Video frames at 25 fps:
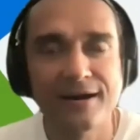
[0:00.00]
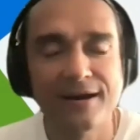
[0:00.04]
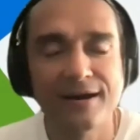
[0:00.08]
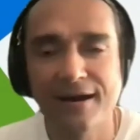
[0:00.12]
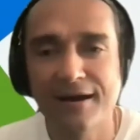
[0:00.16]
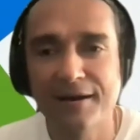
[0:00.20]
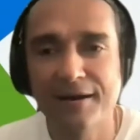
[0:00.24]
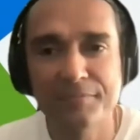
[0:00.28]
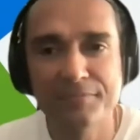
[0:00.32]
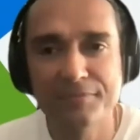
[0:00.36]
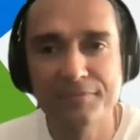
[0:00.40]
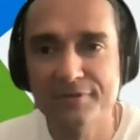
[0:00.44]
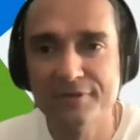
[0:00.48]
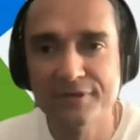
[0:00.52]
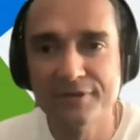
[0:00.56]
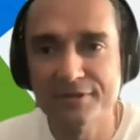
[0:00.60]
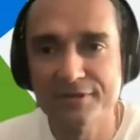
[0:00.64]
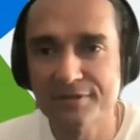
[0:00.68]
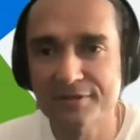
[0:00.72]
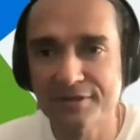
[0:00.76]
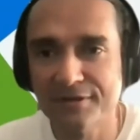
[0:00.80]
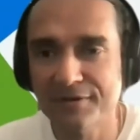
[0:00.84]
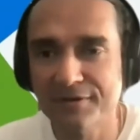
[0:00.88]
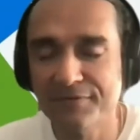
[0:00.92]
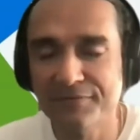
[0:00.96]
I, am
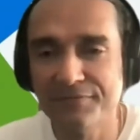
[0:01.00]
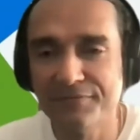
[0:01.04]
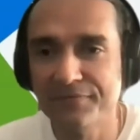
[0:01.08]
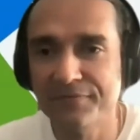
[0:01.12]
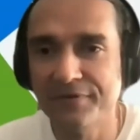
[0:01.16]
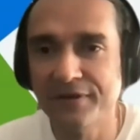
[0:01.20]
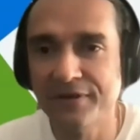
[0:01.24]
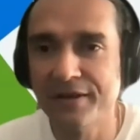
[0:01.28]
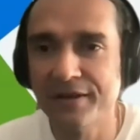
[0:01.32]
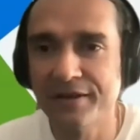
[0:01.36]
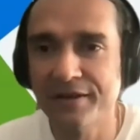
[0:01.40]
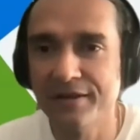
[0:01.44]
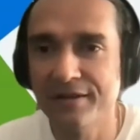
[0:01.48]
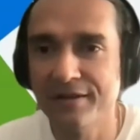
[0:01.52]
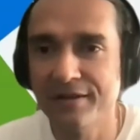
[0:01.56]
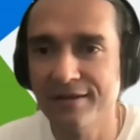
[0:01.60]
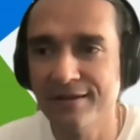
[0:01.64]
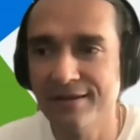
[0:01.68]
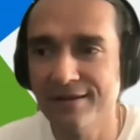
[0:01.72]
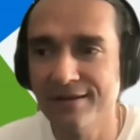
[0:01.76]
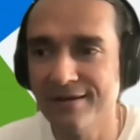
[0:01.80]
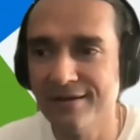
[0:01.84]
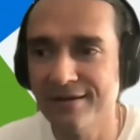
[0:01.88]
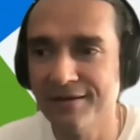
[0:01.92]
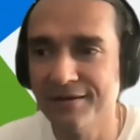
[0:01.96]
just a very
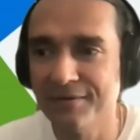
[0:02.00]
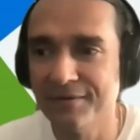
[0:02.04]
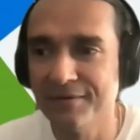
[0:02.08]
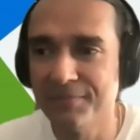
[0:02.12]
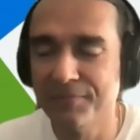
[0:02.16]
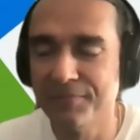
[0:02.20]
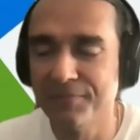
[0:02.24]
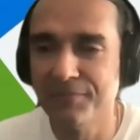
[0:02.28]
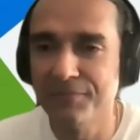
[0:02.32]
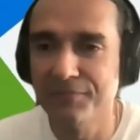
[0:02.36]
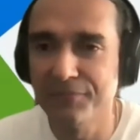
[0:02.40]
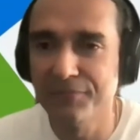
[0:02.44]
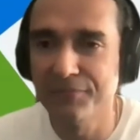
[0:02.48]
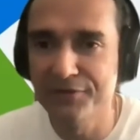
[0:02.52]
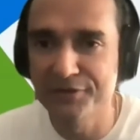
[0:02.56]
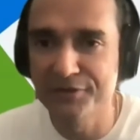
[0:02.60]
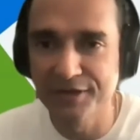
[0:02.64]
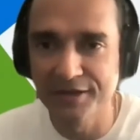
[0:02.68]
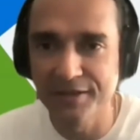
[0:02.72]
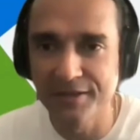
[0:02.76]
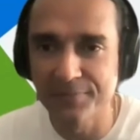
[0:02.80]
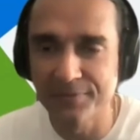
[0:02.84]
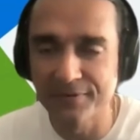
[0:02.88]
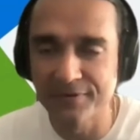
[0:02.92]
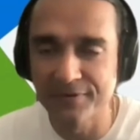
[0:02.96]
uh,
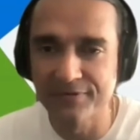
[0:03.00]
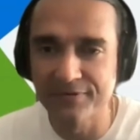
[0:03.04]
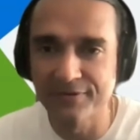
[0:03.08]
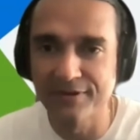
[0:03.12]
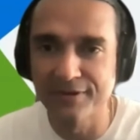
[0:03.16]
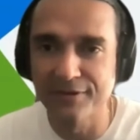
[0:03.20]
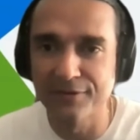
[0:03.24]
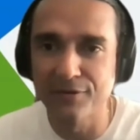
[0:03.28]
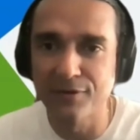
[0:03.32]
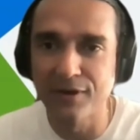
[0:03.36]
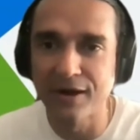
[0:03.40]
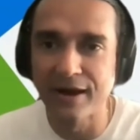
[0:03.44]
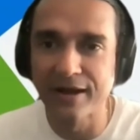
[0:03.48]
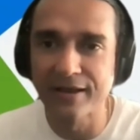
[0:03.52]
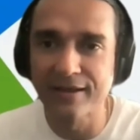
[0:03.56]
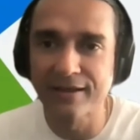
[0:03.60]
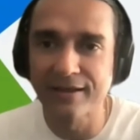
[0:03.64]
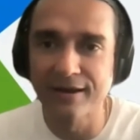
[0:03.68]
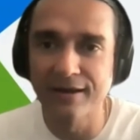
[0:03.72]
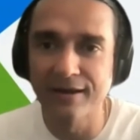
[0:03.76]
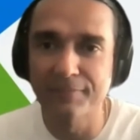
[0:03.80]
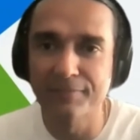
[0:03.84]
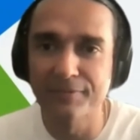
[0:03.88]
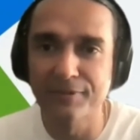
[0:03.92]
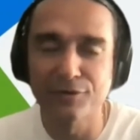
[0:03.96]
fidgety person. You know, I,
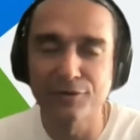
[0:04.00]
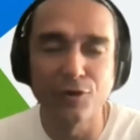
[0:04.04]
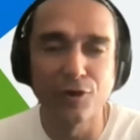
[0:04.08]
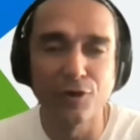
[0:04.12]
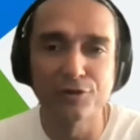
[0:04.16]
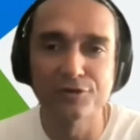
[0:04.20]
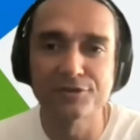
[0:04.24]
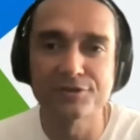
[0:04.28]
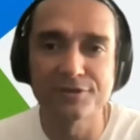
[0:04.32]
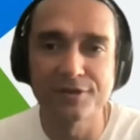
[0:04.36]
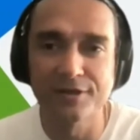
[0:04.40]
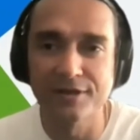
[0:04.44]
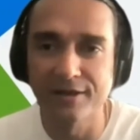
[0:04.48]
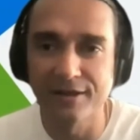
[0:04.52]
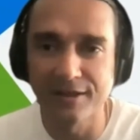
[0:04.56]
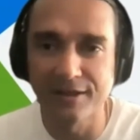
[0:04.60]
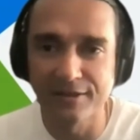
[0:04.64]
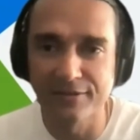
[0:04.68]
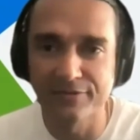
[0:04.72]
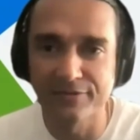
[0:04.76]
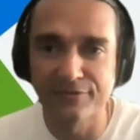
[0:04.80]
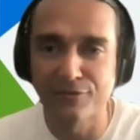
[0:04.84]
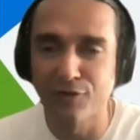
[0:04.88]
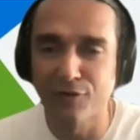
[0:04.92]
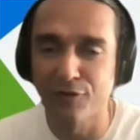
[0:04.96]
I, the constant
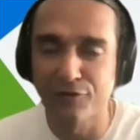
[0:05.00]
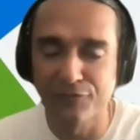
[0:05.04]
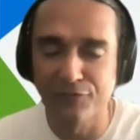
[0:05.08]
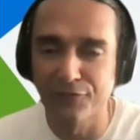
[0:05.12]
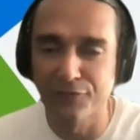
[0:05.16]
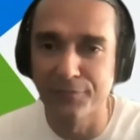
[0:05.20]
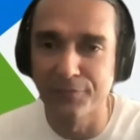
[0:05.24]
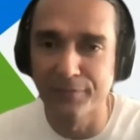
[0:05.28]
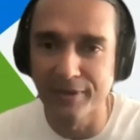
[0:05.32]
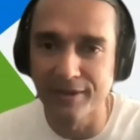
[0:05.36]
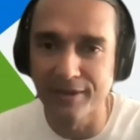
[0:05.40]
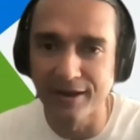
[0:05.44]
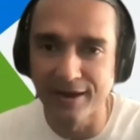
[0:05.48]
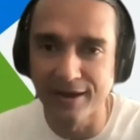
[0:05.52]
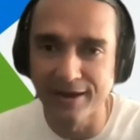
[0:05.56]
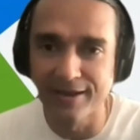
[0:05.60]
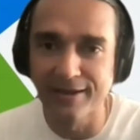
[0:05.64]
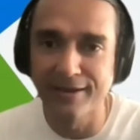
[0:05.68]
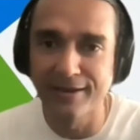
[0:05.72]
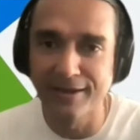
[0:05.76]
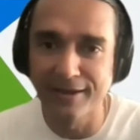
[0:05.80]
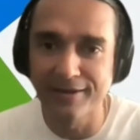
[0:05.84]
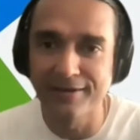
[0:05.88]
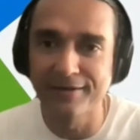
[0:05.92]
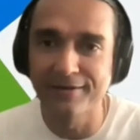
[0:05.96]
is not for me. I
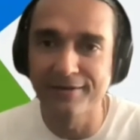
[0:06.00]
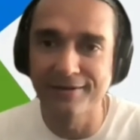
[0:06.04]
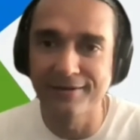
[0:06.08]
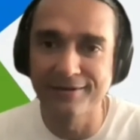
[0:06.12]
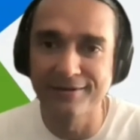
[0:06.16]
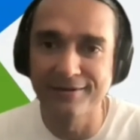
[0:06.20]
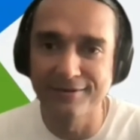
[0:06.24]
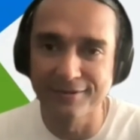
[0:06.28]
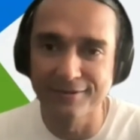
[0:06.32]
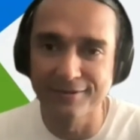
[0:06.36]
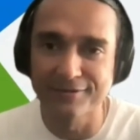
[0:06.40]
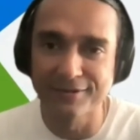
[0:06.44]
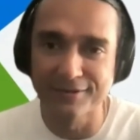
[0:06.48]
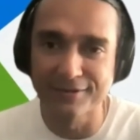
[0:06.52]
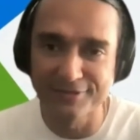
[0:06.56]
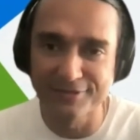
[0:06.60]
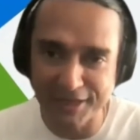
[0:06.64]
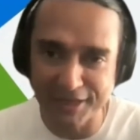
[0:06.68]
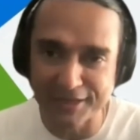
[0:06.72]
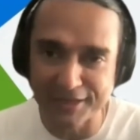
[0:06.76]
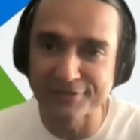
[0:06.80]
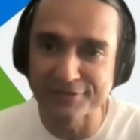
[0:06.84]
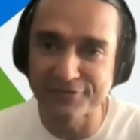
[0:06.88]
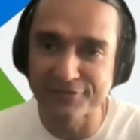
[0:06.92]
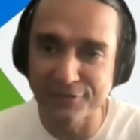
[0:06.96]
need the
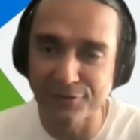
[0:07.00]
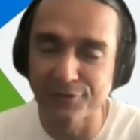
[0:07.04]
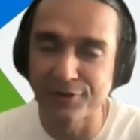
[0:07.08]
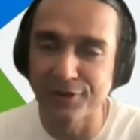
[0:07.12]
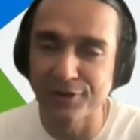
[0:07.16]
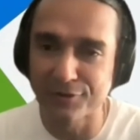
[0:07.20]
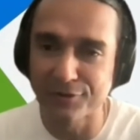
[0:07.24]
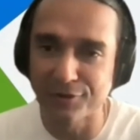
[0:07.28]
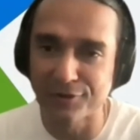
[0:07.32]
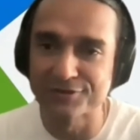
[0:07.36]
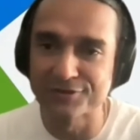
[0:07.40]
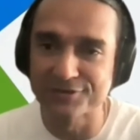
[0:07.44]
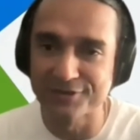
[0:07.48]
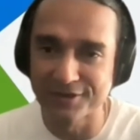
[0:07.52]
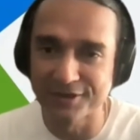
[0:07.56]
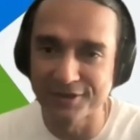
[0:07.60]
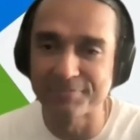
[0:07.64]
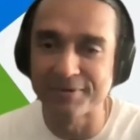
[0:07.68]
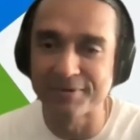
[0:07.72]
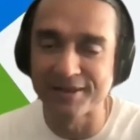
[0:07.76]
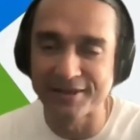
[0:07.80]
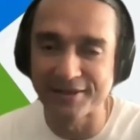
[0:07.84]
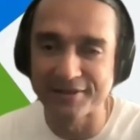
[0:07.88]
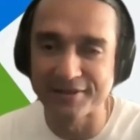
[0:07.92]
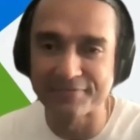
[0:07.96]
change is the only constant
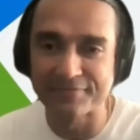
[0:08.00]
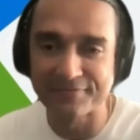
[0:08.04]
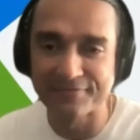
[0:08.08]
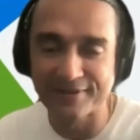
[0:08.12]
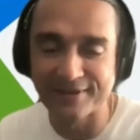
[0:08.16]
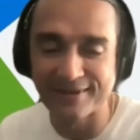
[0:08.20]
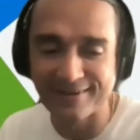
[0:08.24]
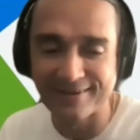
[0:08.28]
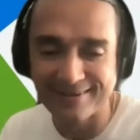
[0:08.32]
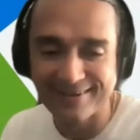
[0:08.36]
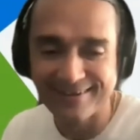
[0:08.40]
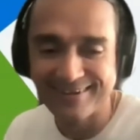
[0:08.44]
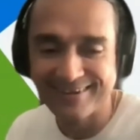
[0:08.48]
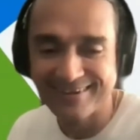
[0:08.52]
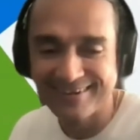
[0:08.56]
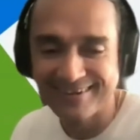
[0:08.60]
in my life. Yeah.